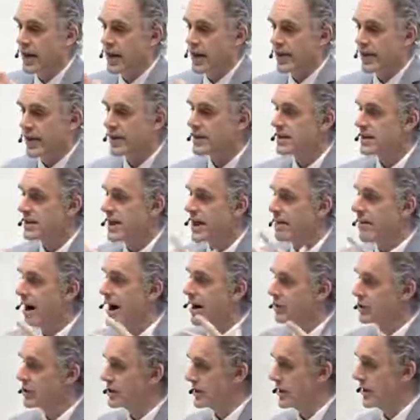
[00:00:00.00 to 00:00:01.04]
that's
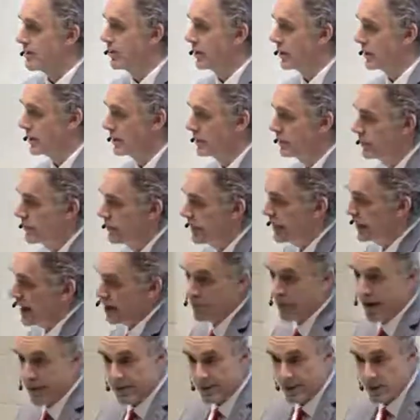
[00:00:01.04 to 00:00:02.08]
somehow similar. And
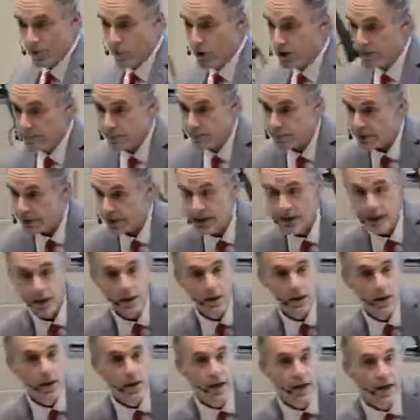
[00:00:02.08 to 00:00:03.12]
maybe there wouldn't be.
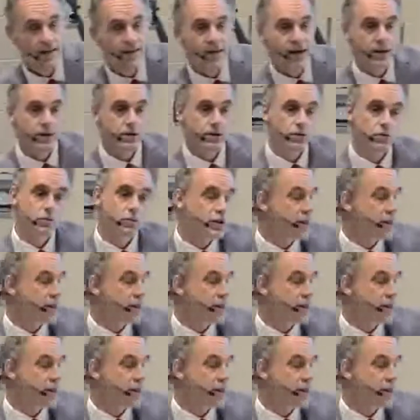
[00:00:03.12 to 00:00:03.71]
And then you'd